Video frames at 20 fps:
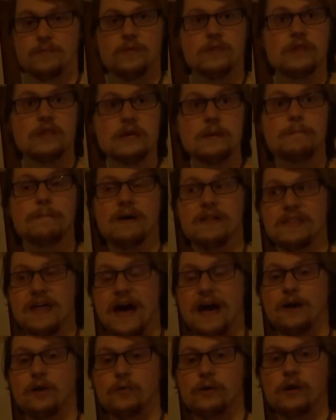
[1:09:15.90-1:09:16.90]
the
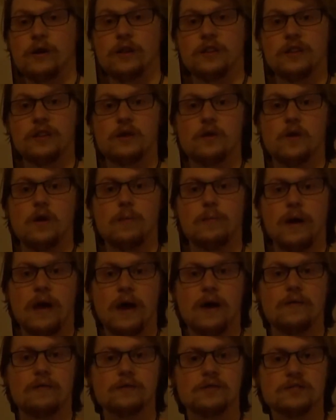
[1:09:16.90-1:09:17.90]
Pythagorean theorem
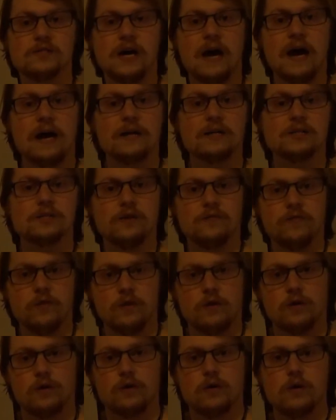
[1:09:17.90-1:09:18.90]
and the sides of
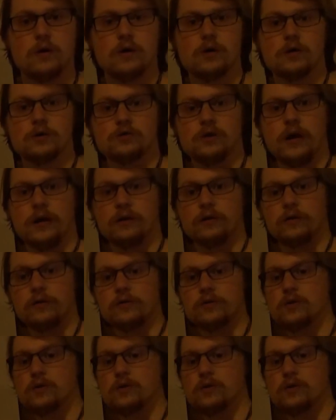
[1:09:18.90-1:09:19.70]
the triangle and the